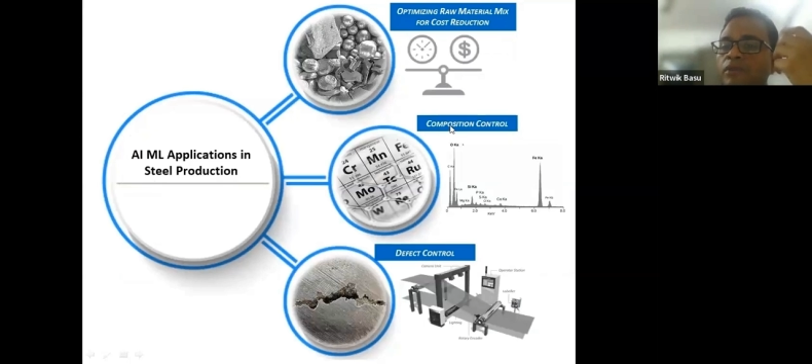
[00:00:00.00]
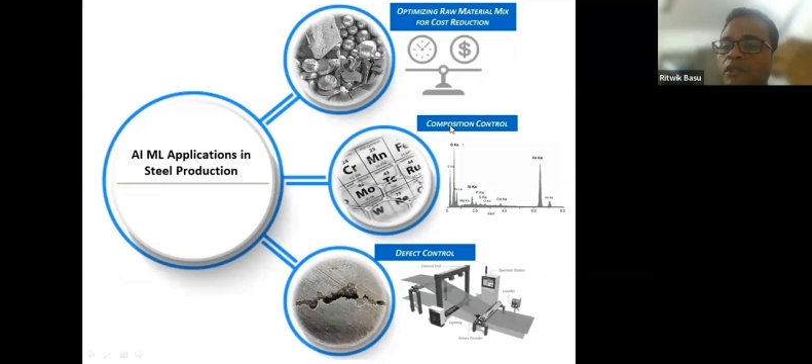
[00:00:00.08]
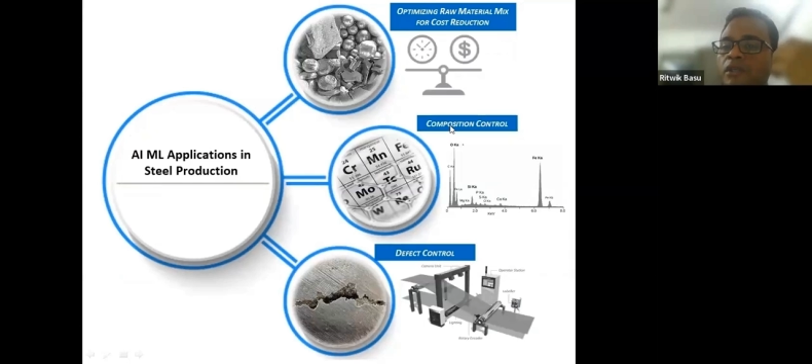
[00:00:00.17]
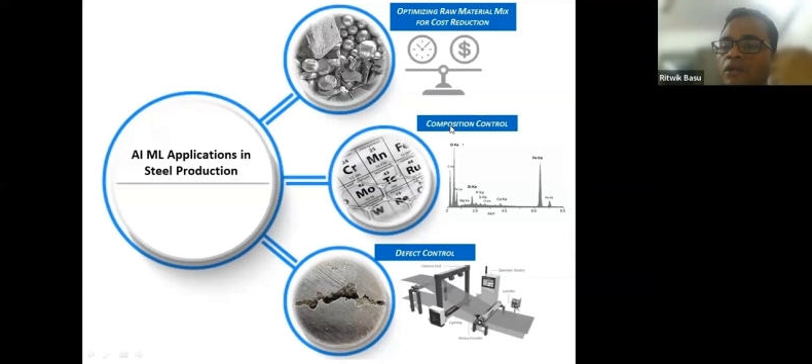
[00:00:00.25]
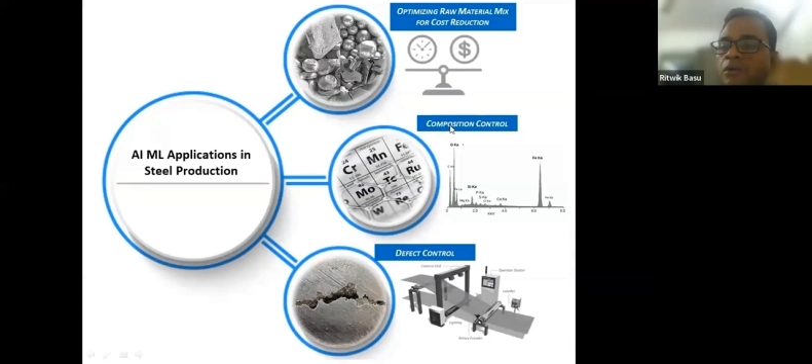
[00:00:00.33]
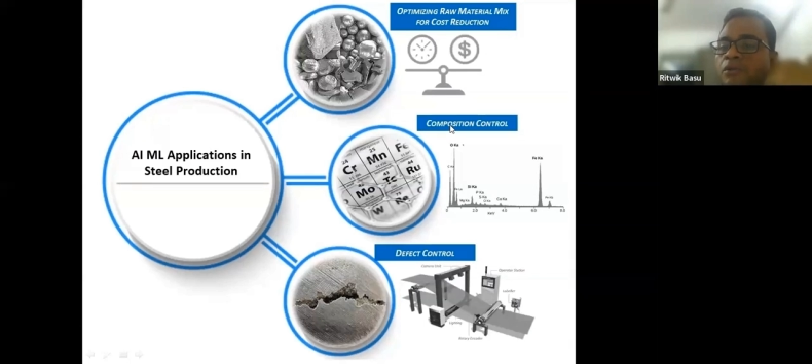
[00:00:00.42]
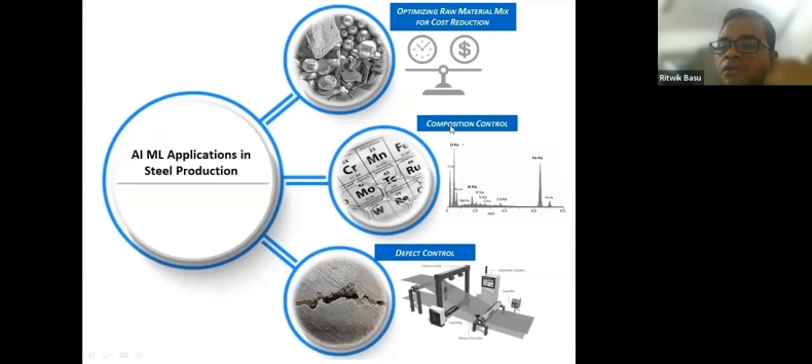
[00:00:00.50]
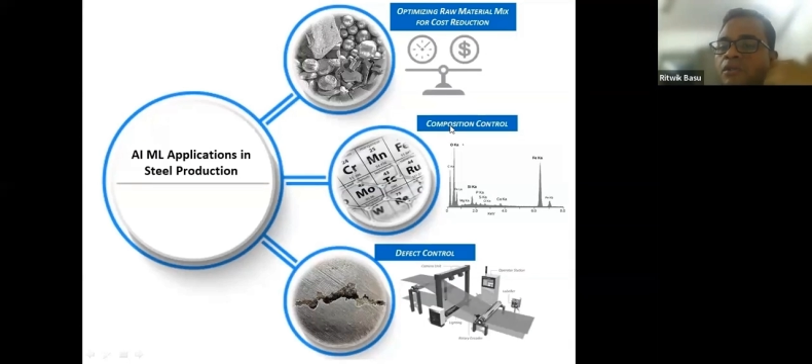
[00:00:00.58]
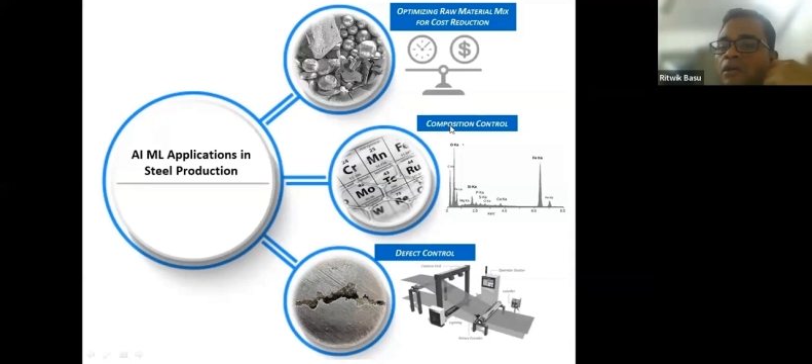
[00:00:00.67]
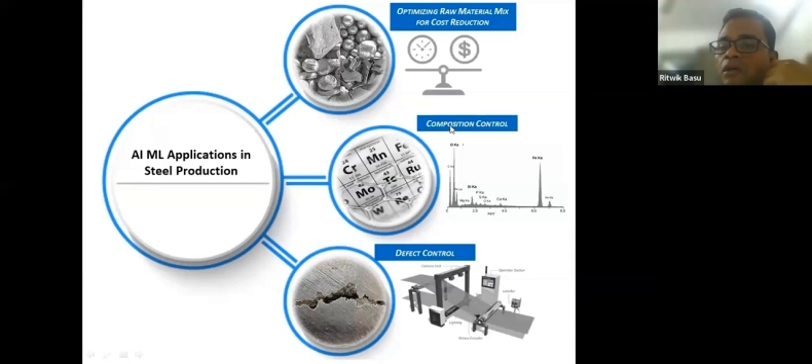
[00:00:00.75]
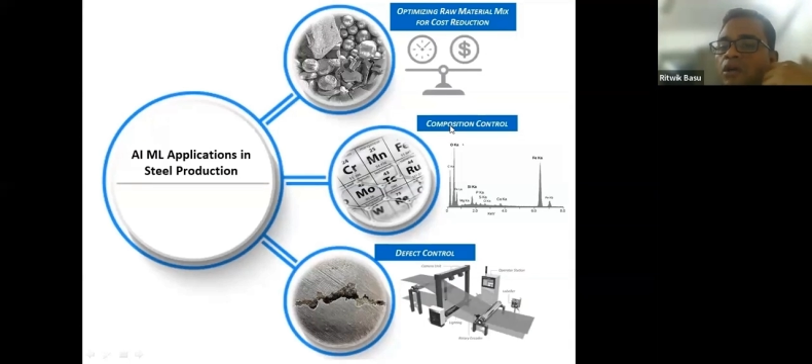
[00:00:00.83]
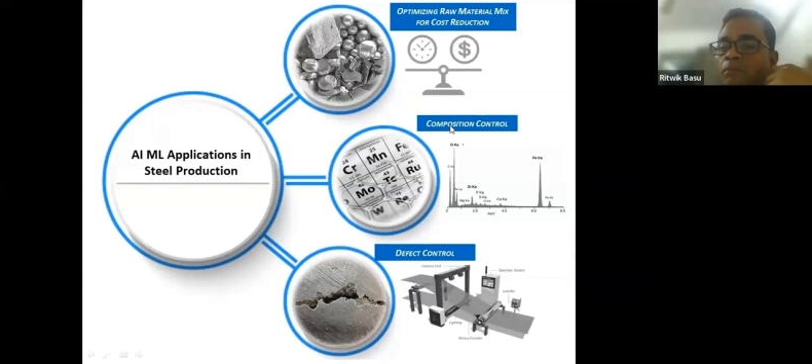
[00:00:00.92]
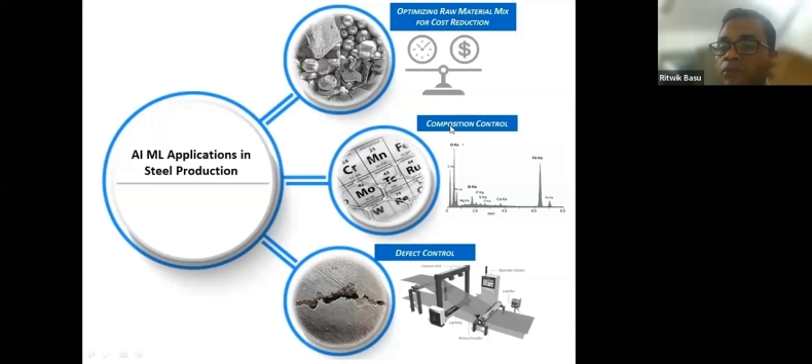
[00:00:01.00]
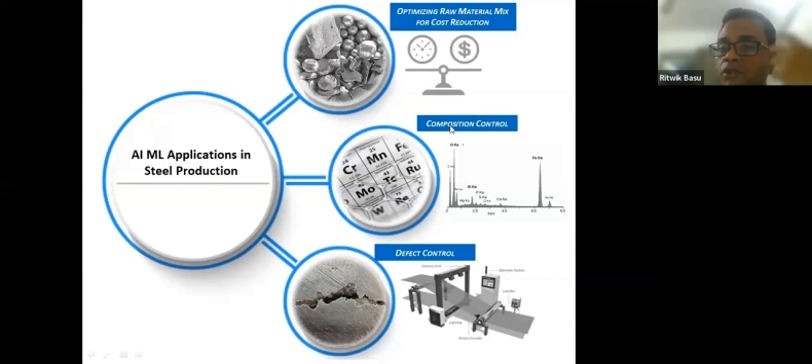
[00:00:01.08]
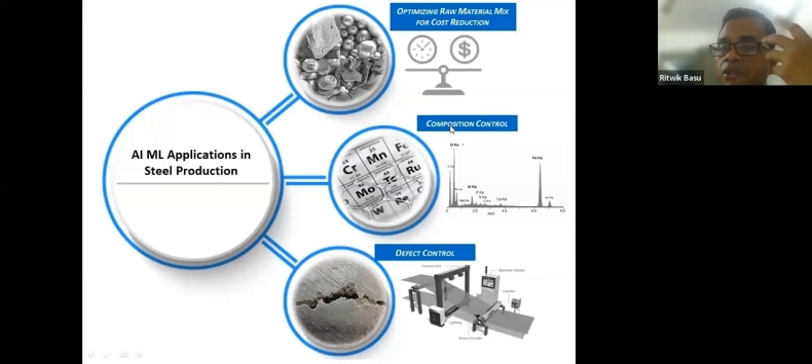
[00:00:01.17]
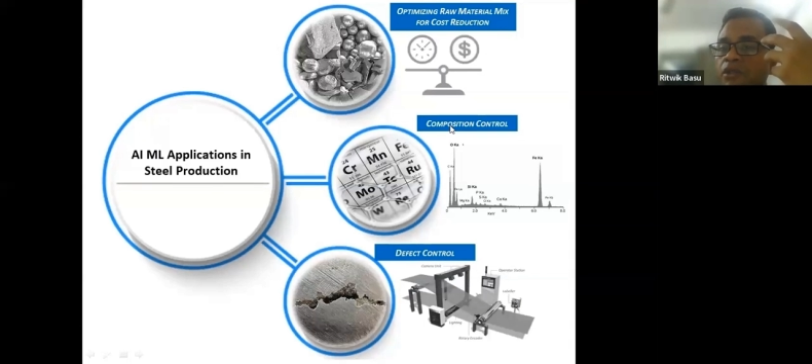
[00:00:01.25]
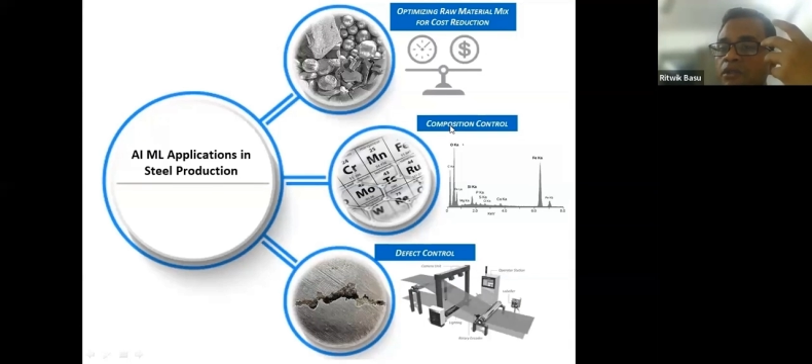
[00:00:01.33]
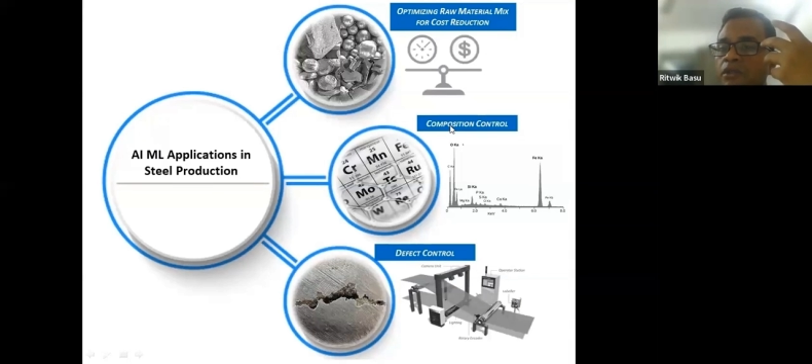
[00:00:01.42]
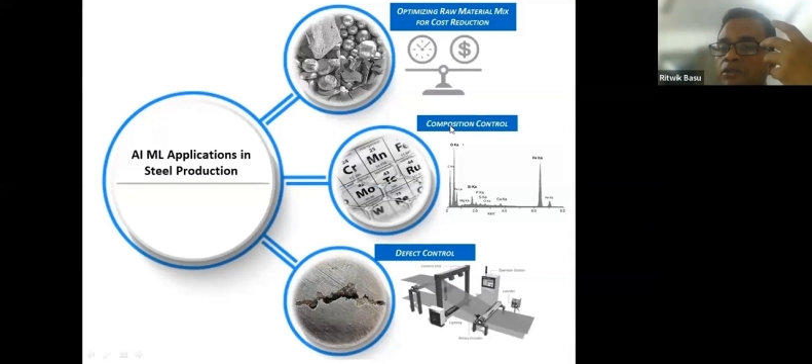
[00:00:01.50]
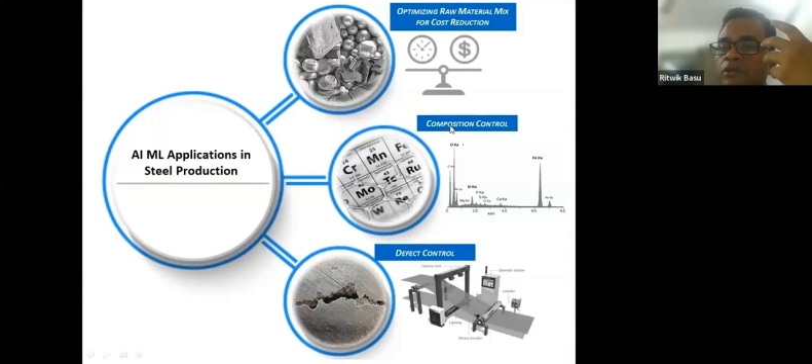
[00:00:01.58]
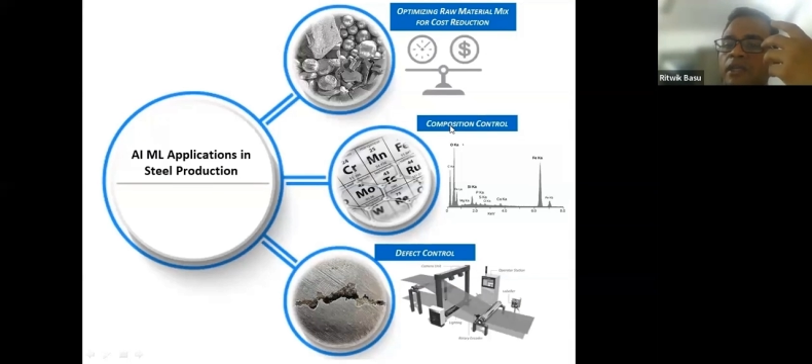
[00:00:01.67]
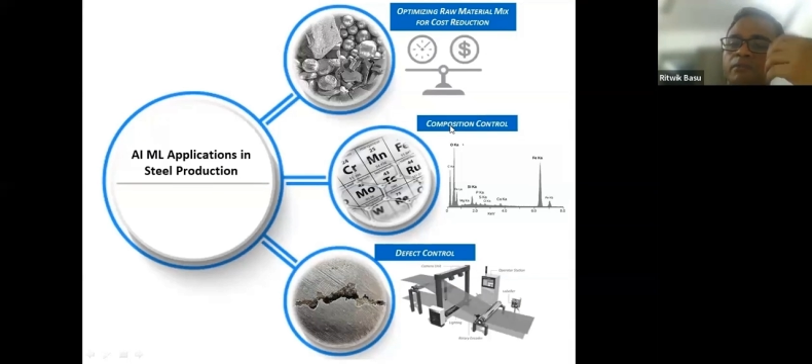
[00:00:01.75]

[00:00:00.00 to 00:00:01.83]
which includes composition control.